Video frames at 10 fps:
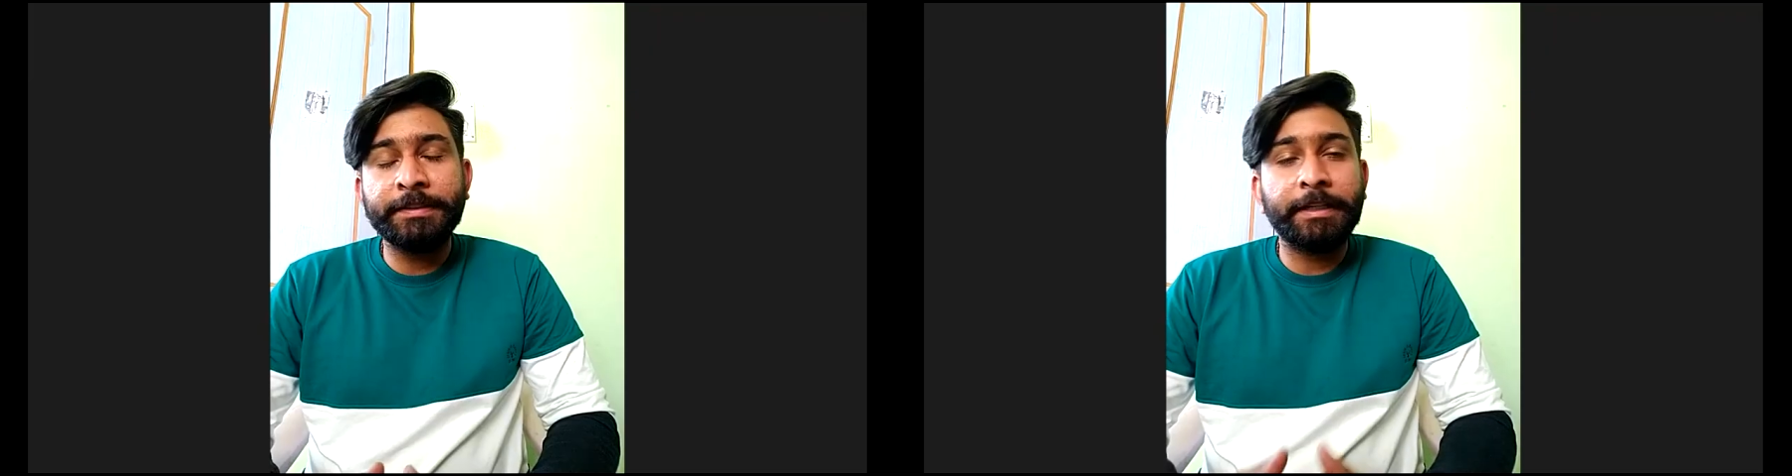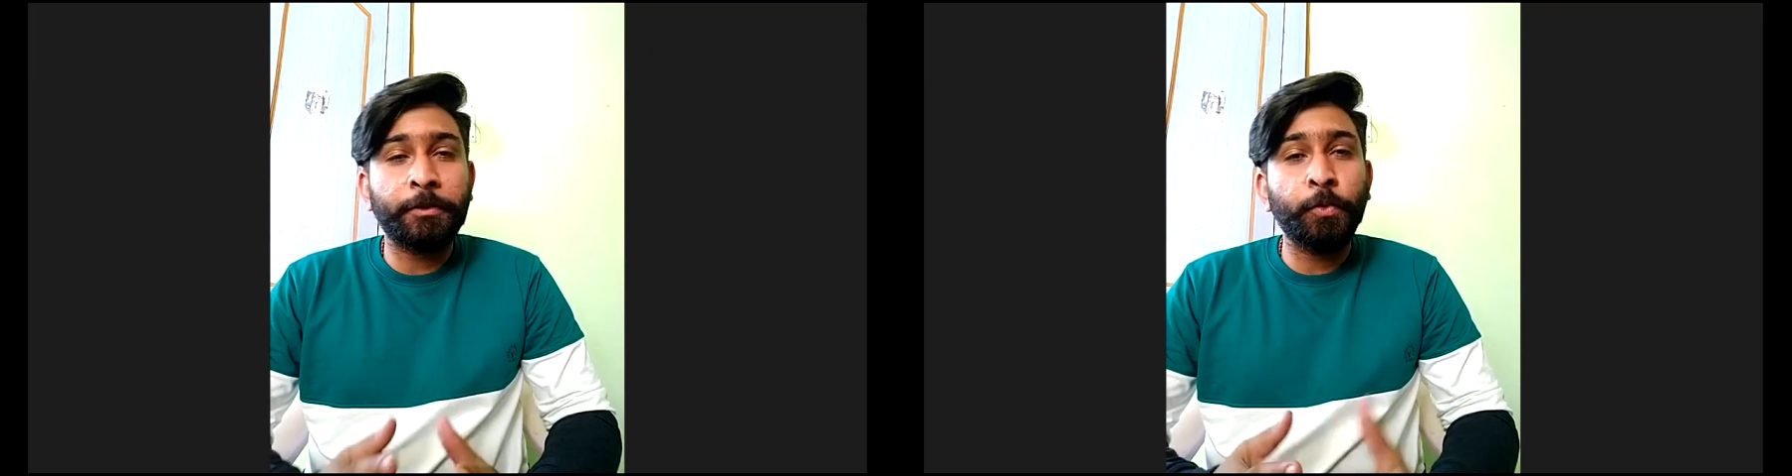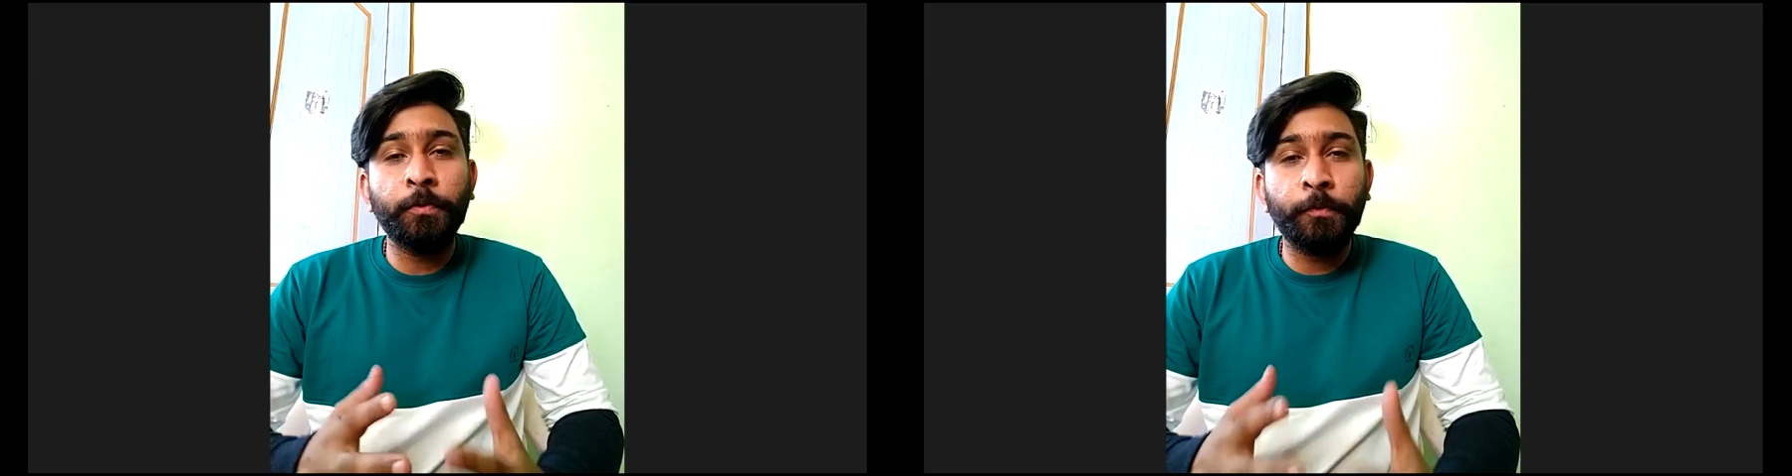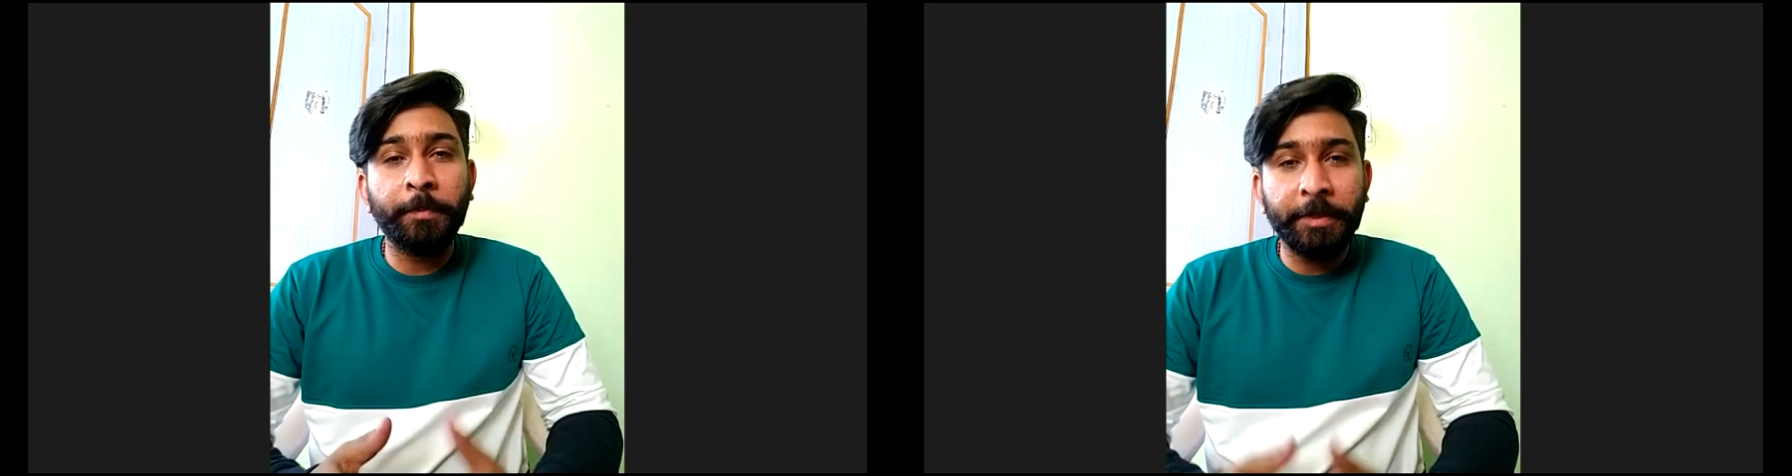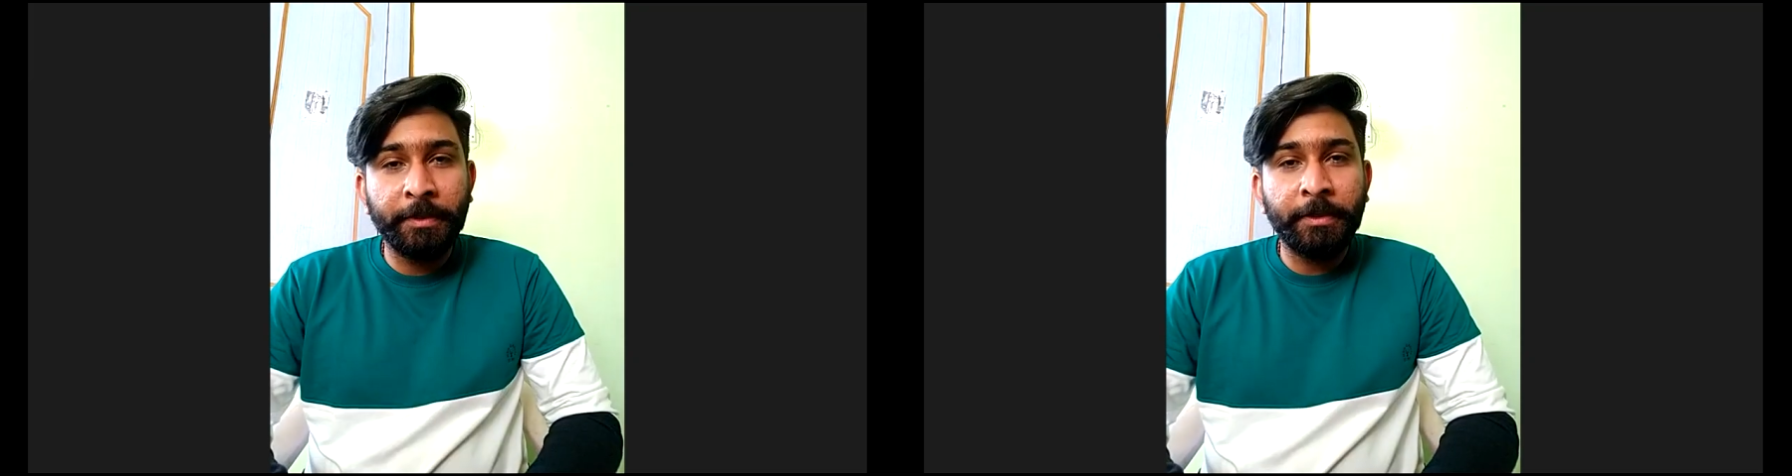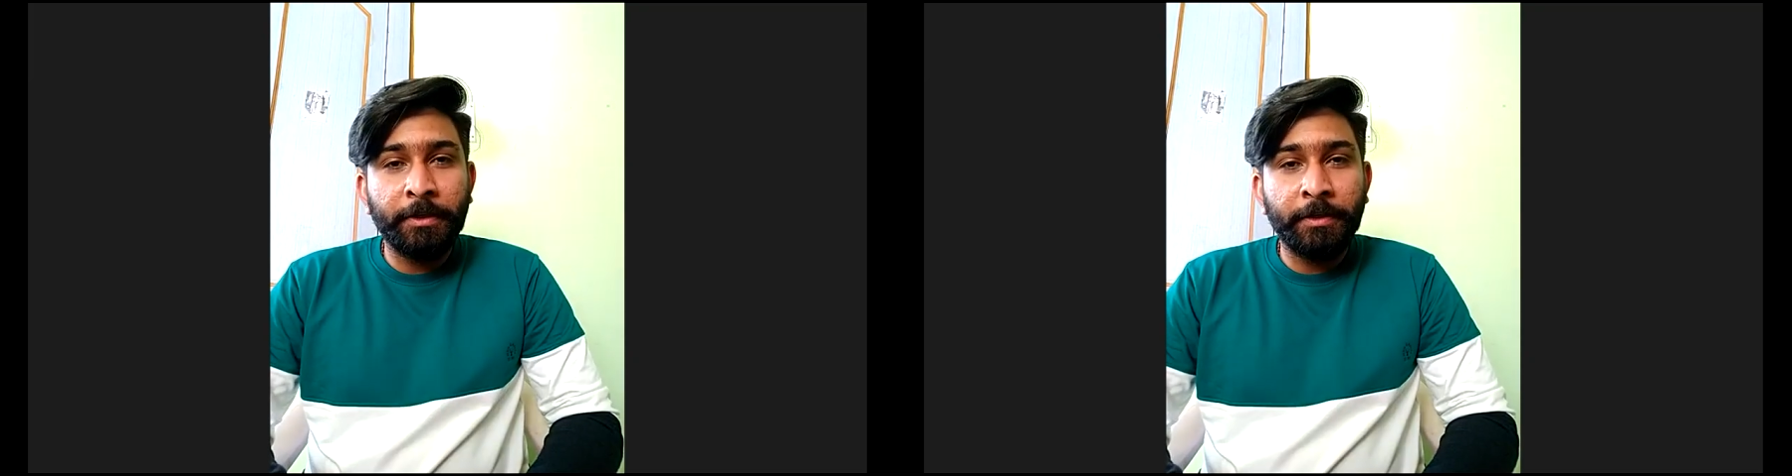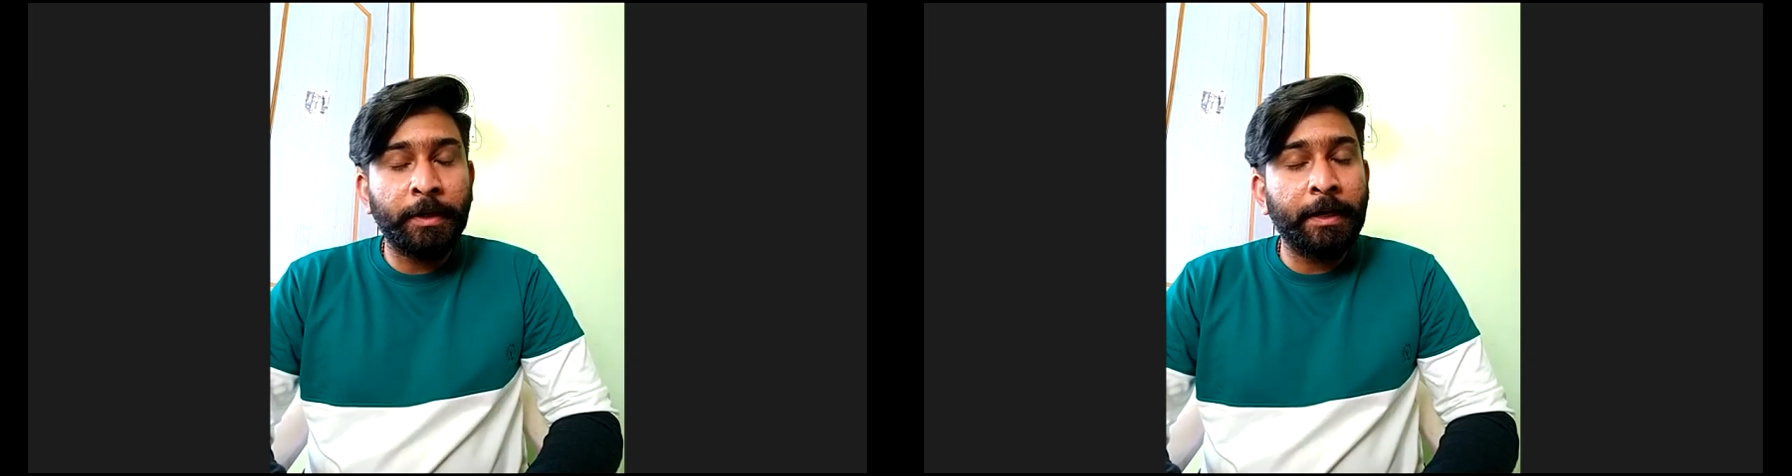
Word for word: i say a tool for me to